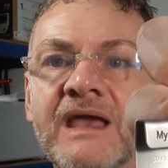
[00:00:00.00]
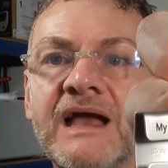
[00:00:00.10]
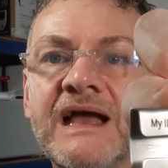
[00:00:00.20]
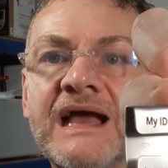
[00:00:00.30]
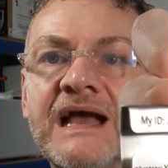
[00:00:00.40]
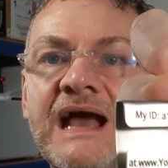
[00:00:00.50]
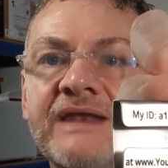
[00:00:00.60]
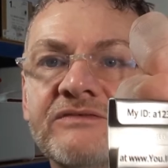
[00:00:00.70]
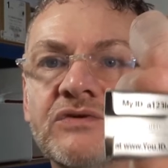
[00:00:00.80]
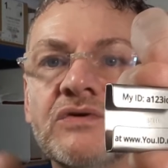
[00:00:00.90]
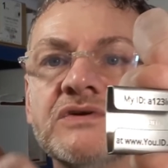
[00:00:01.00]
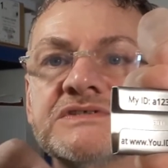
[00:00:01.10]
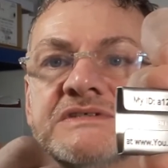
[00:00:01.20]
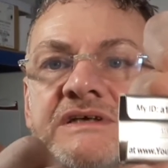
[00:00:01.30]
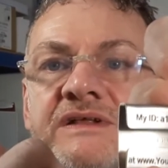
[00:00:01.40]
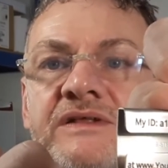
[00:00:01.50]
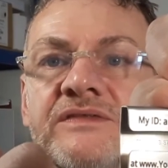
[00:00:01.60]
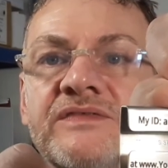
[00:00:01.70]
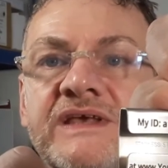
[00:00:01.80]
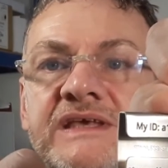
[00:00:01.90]
And of course,
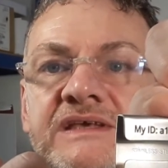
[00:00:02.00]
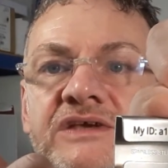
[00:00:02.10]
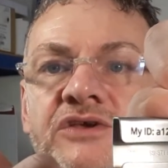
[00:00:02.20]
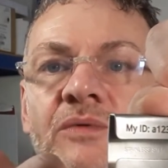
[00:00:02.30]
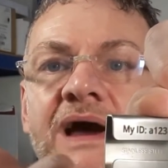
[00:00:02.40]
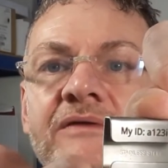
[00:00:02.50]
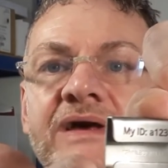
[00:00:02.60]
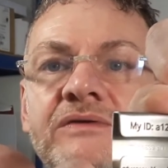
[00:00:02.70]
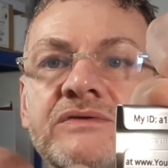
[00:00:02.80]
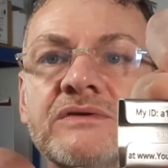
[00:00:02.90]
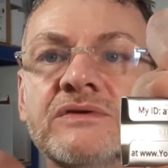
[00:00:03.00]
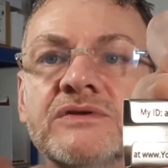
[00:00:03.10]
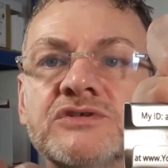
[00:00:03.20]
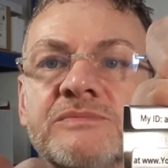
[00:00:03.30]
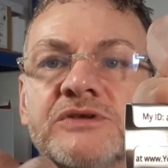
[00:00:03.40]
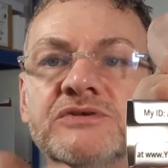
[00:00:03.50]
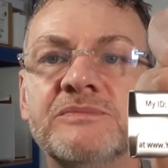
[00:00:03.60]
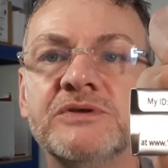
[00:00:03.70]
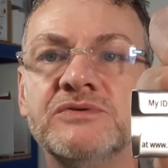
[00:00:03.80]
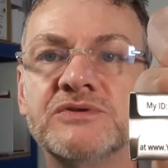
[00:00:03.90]
the URL
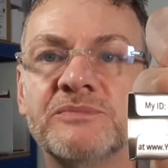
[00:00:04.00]
www.u-idme,